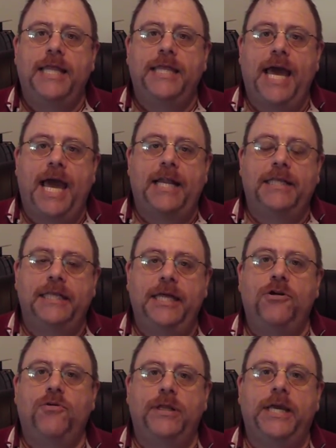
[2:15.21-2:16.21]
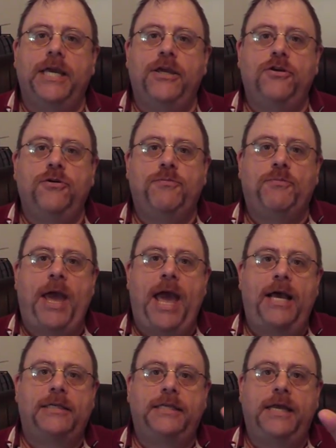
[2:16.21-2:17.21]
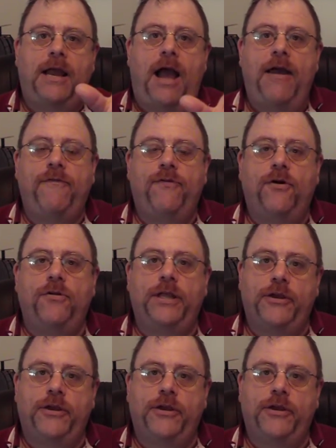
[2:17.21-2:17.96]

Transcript: that literally you pass the iPhone,